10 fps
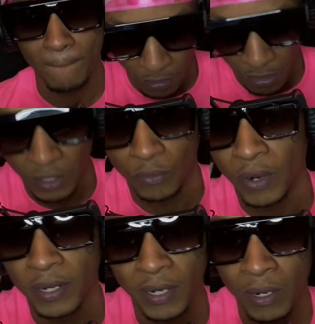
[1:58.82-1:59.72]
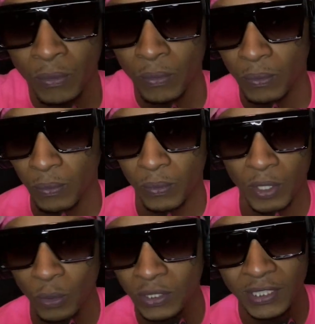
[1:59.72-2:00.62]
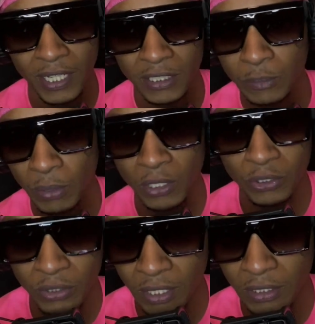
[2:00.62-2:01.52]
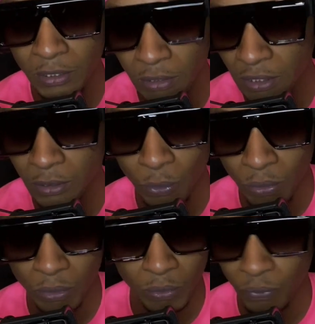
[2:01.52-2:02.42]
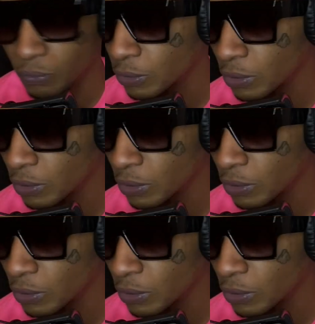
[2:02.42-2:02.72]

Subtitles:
Yeah, right now we only taking sponsors at this one for